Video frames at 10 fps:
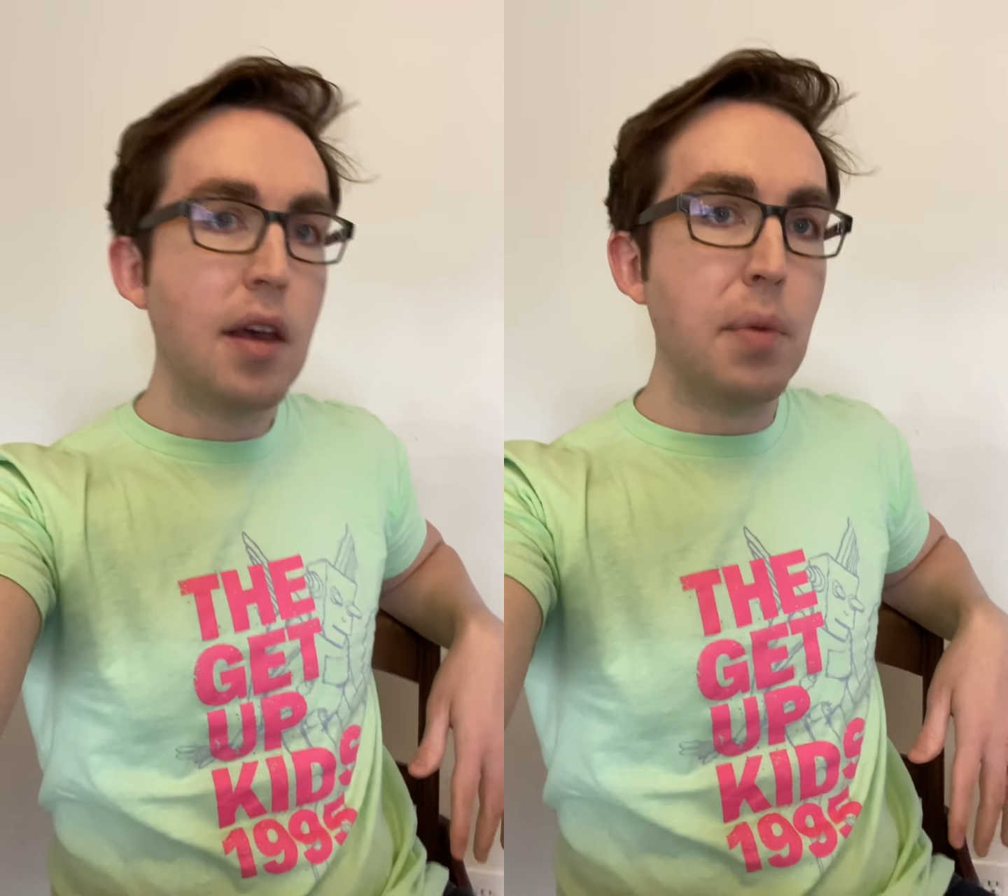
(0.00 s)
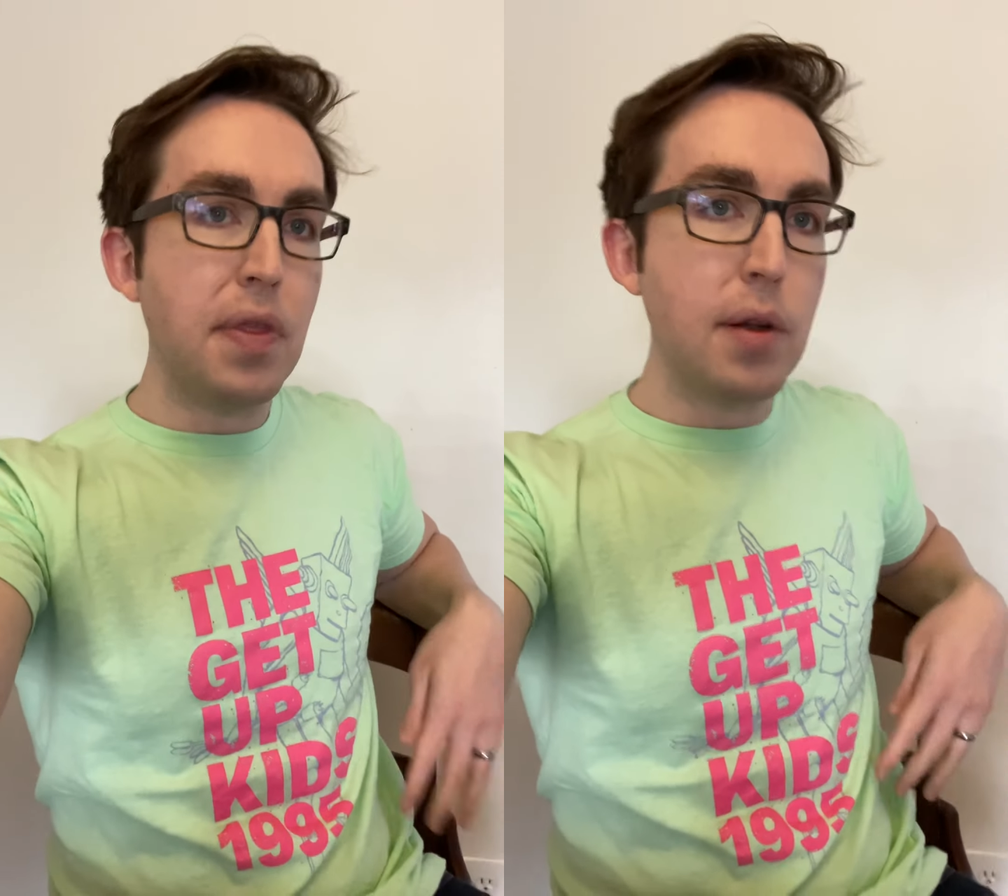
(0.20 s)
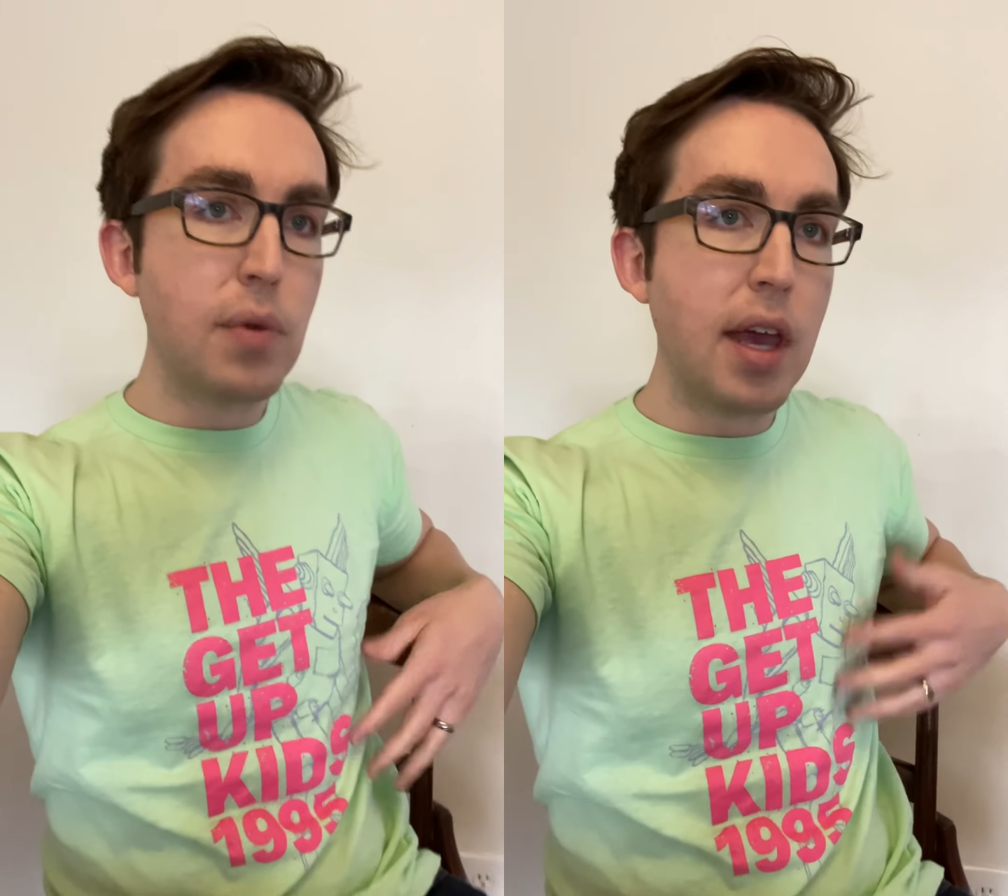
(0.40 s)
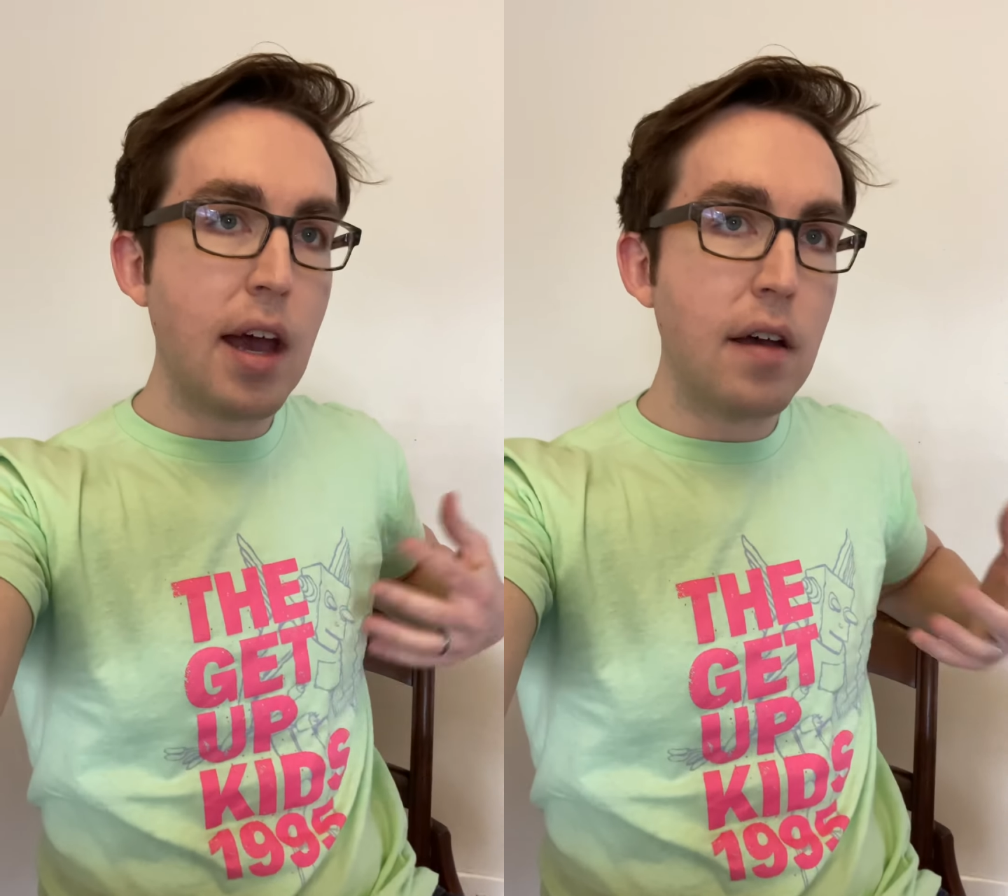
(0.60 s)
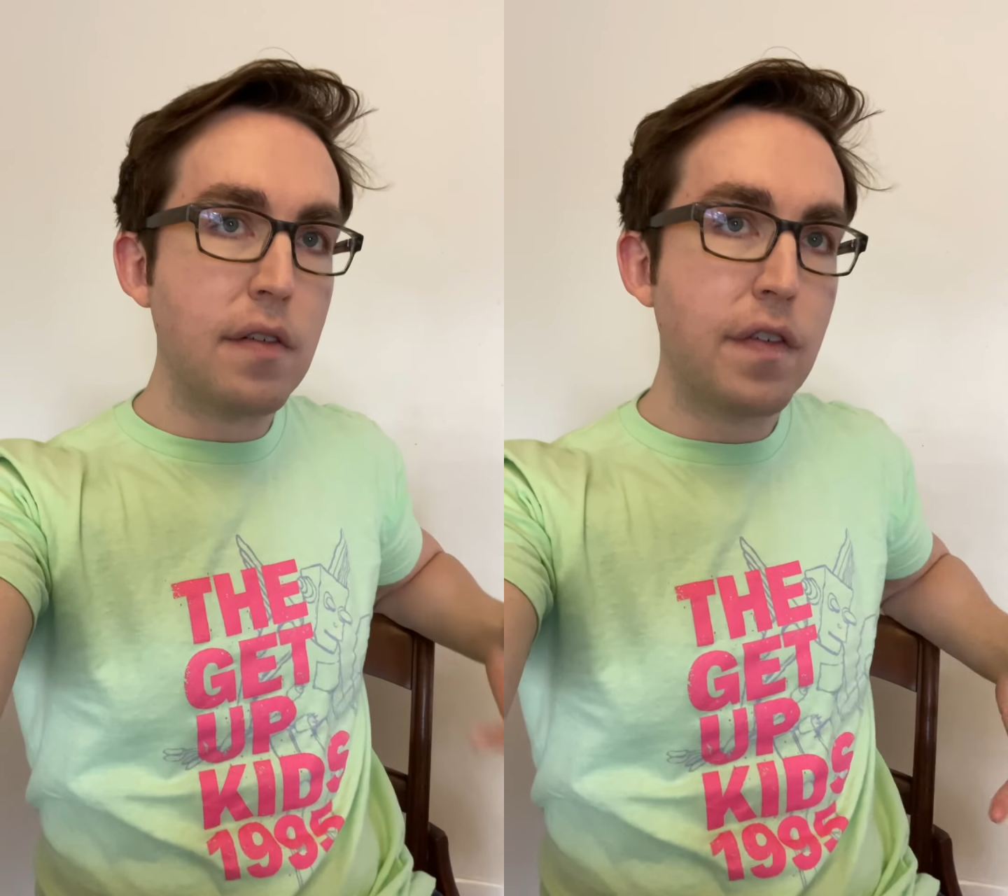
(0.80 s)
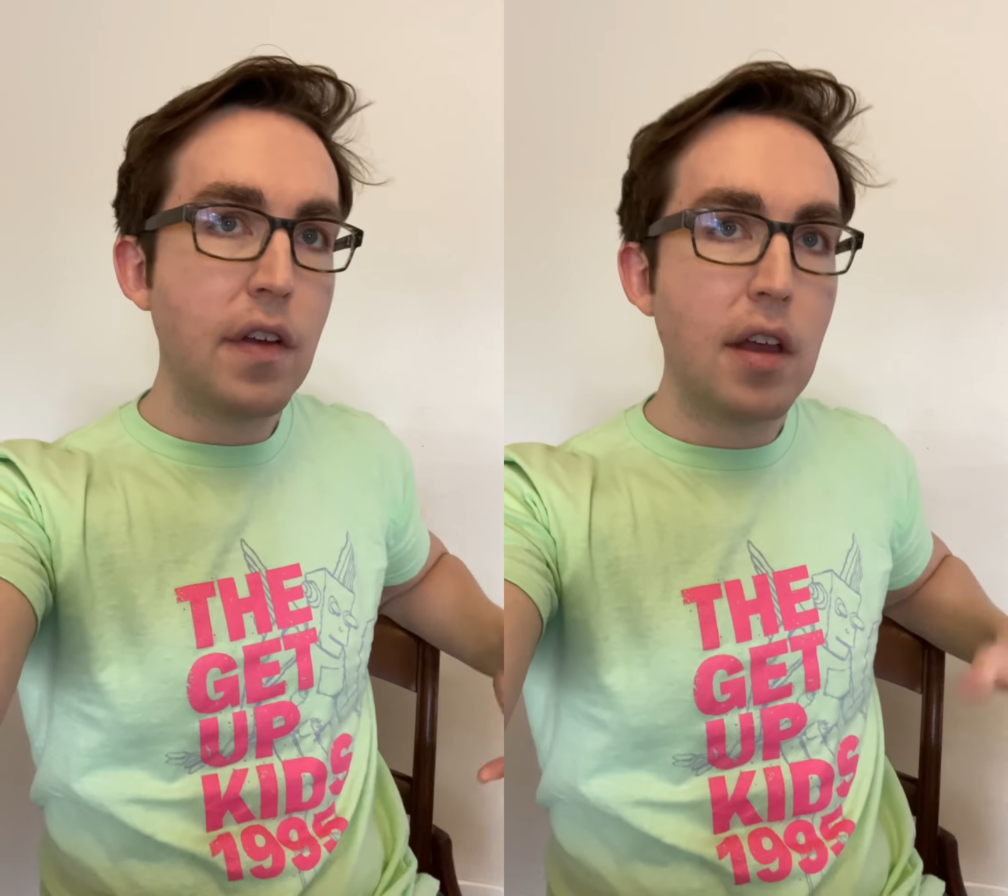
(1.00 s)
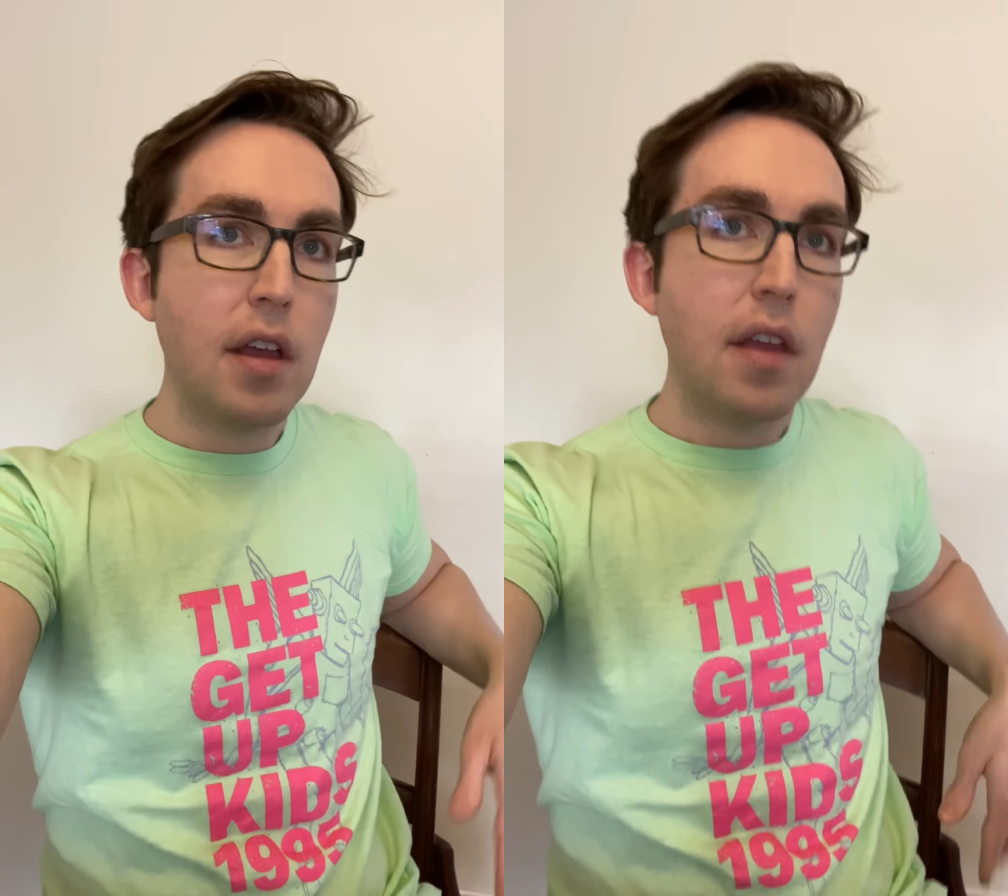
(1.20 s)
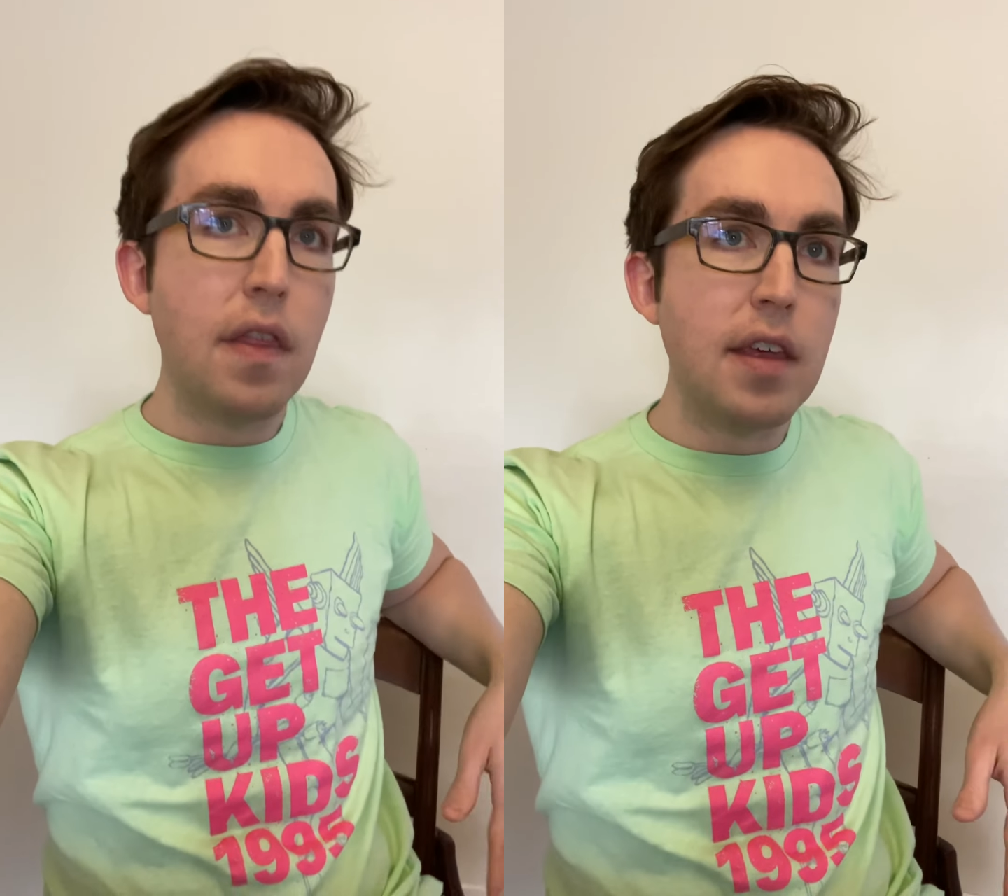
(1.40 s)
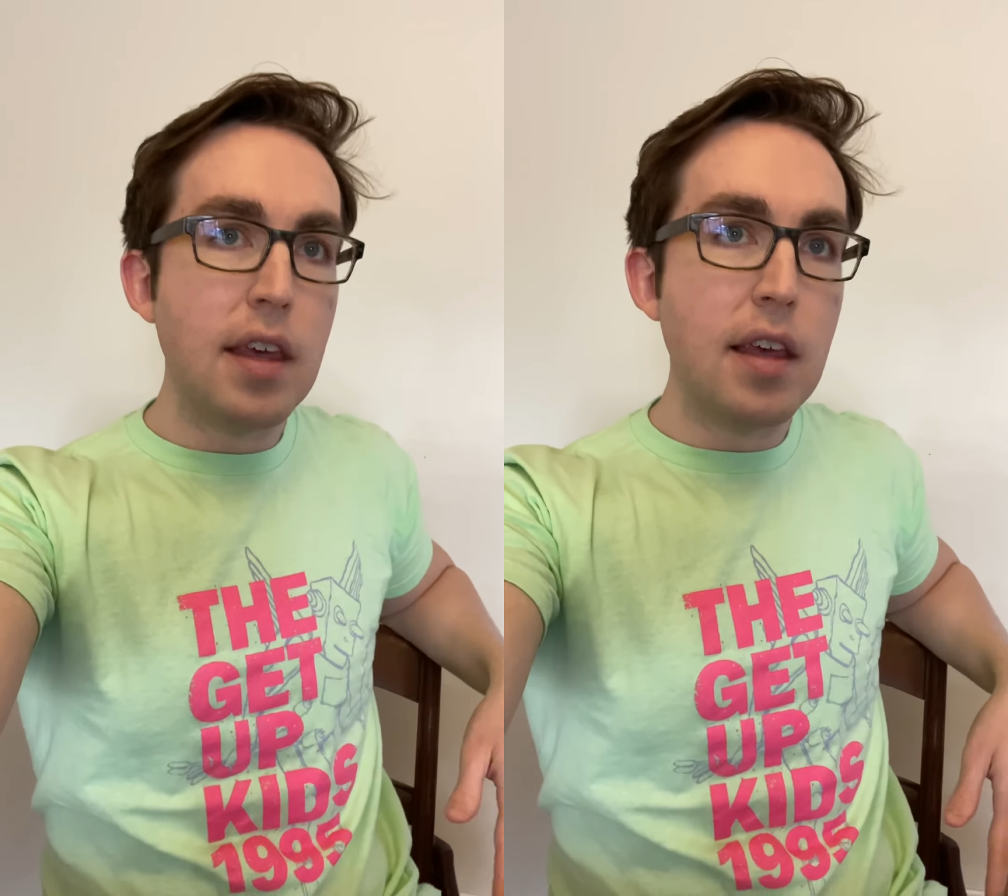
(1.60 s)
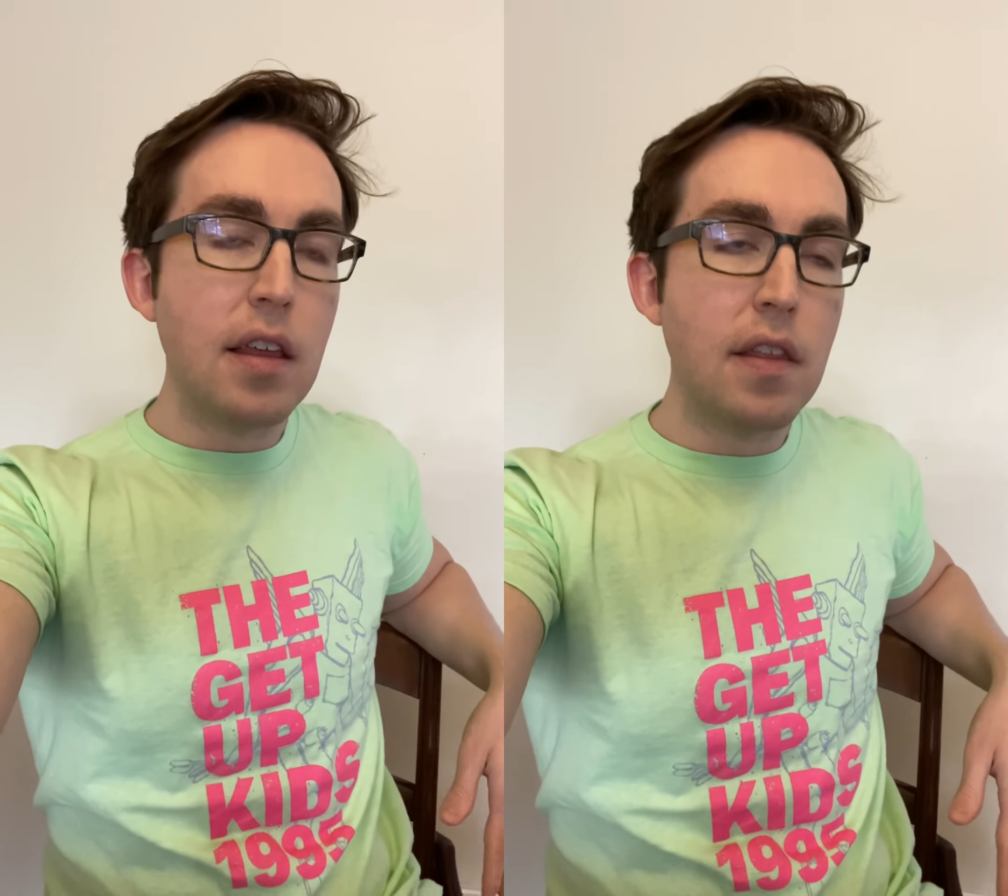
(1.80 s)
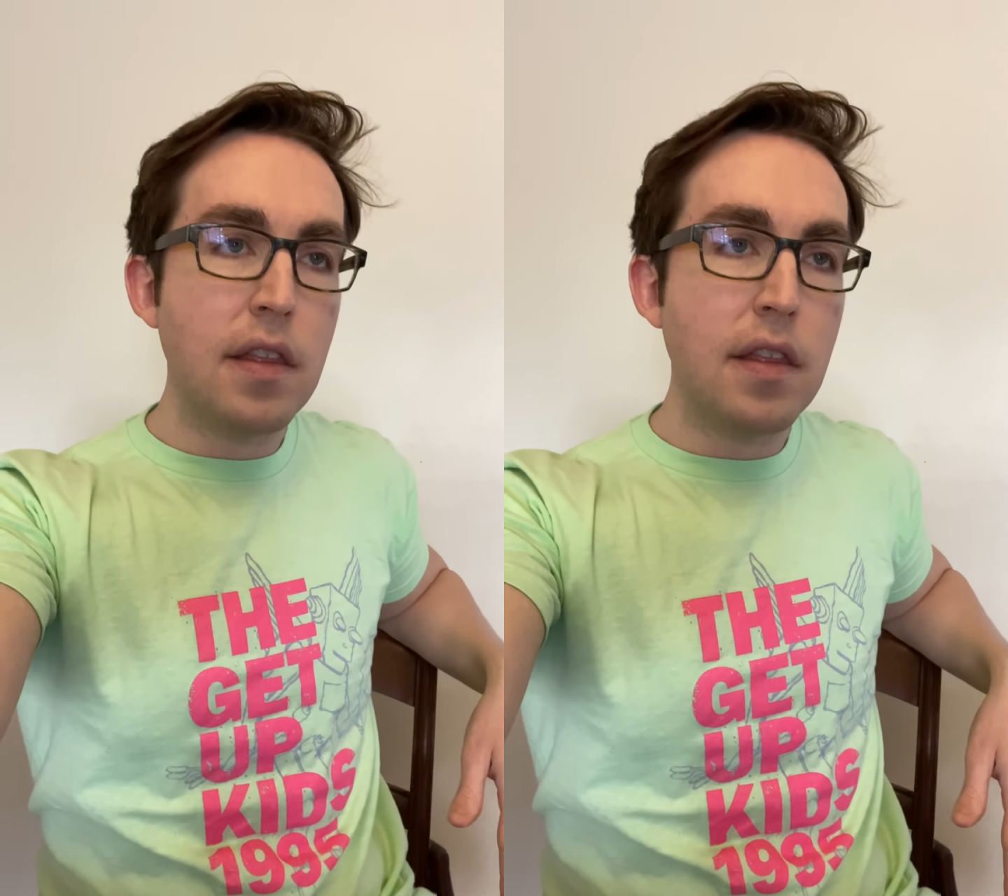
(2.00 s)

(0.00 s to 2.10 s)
but then we have the